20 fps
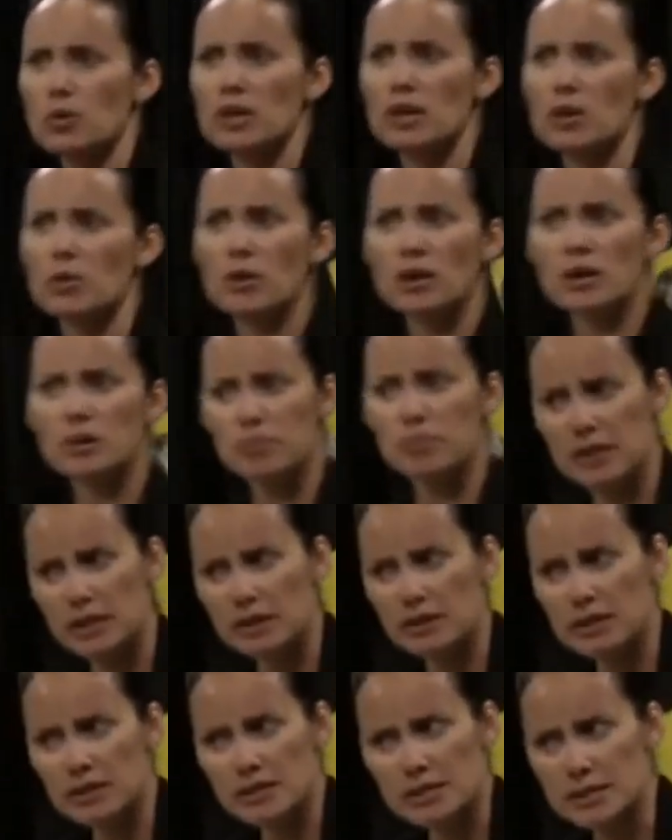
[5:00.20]
We don't want a
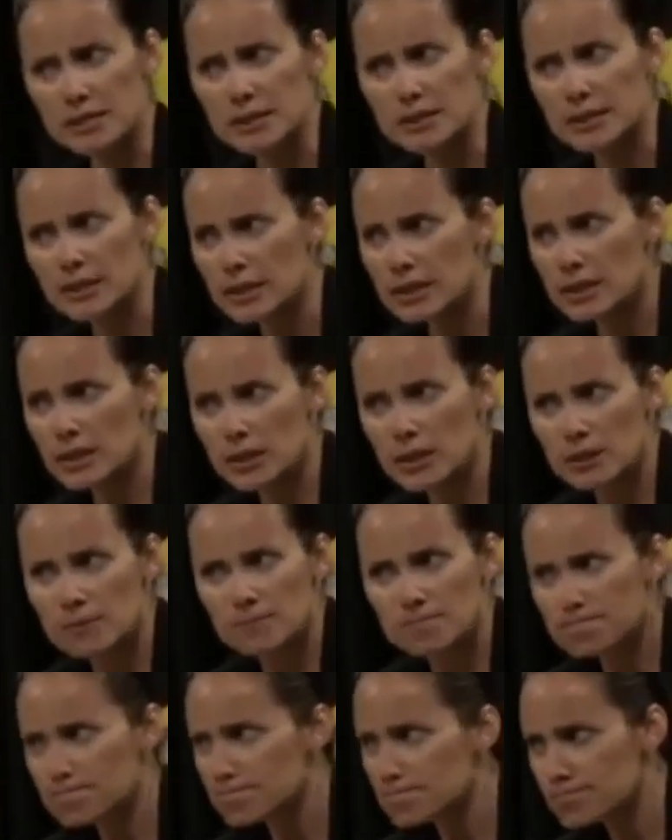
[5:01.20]
parent to
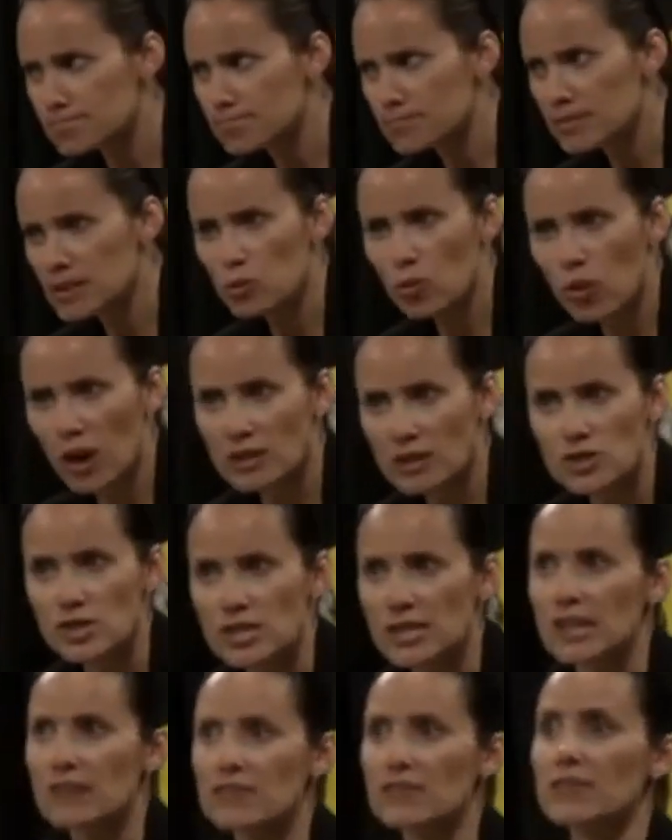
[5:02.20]
be
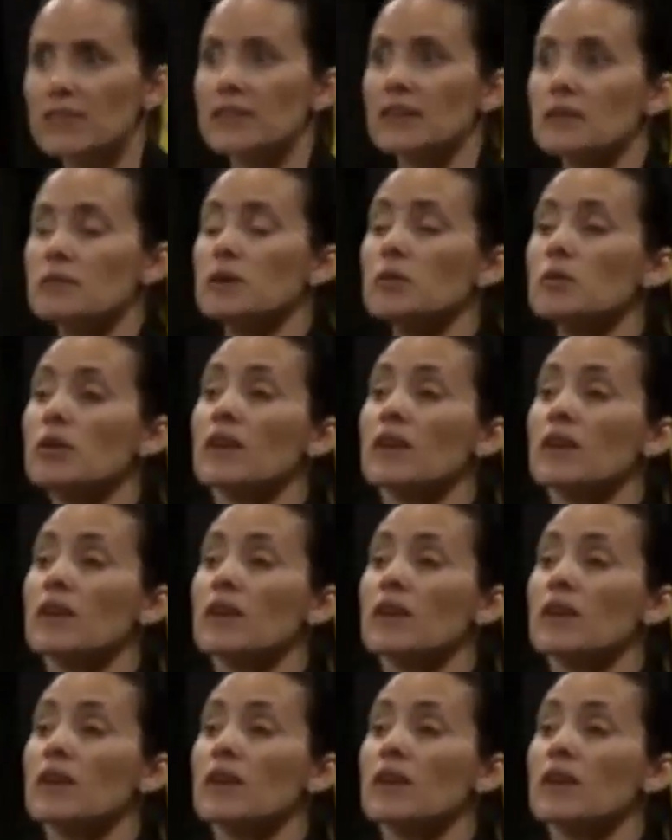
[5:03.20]
watching everything.